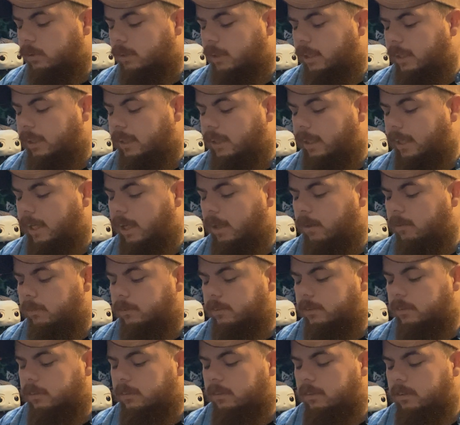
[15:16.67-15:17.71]
and anything
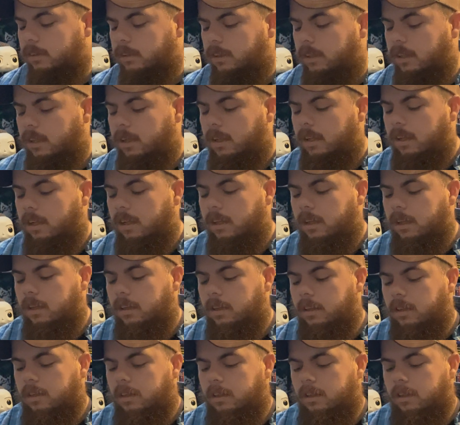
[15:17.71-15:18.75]
else.
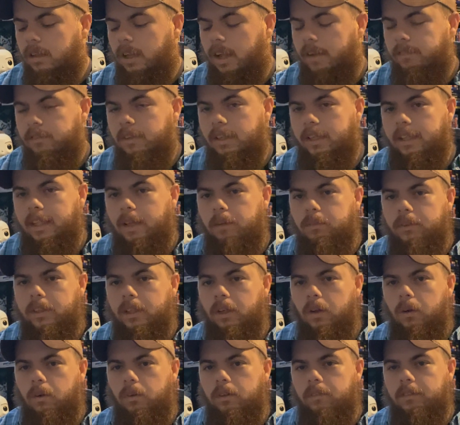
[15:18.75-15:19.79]
I feel like that would get
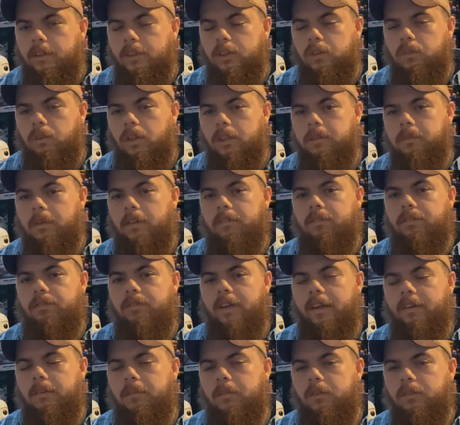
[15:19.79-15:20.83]
old if I just watched my
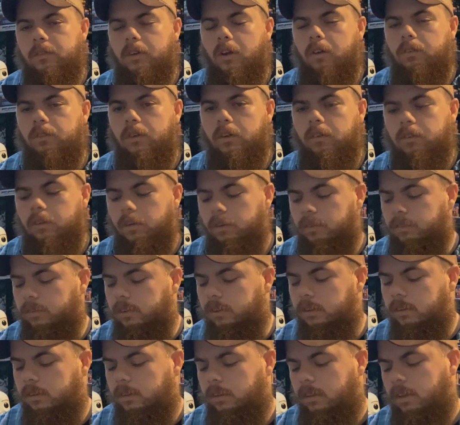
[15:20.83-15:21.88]
favorite movie over and over and
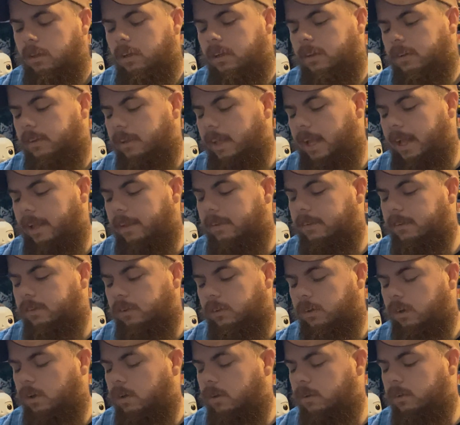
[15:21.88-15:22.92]
over. That, The
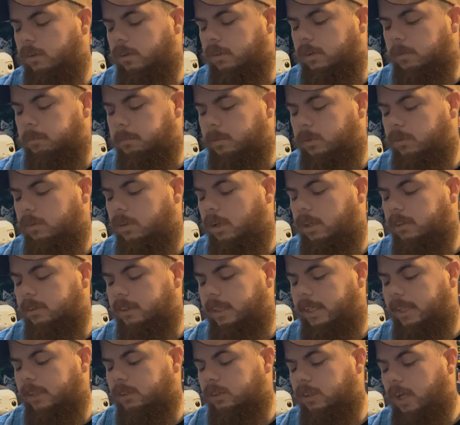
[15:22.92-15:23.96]
Crow, and The Boondock
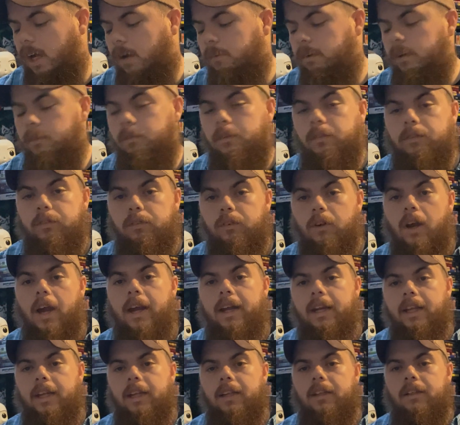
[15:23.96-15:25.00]
Saints. So I went with
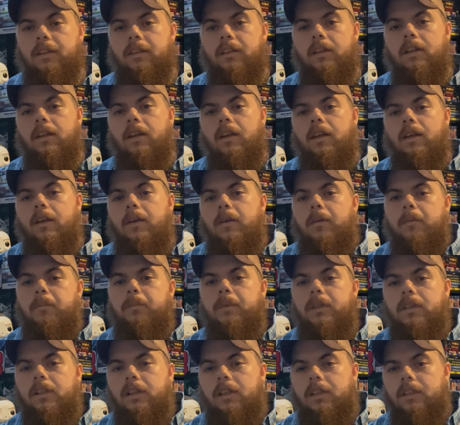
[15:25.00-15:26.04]
Friday
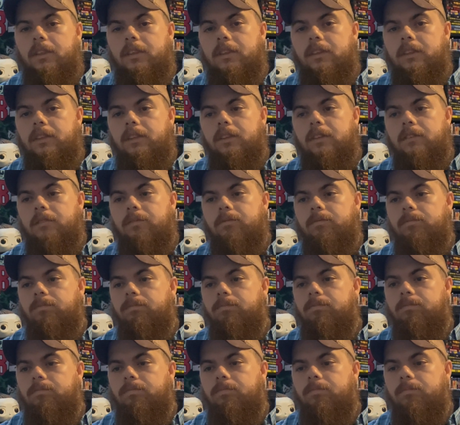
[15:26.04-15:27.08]
because
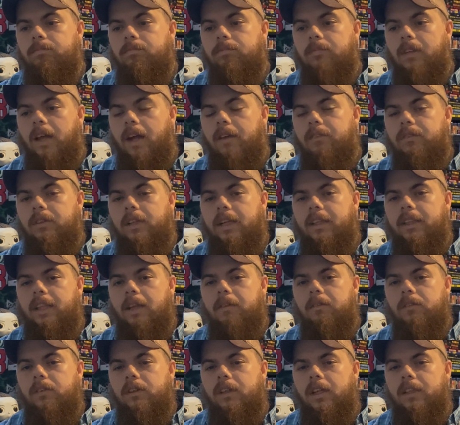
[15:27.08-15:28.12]
I feel like that
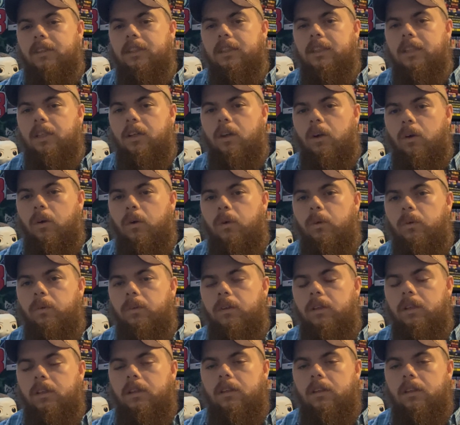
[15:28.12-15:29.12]
movie doesn't get old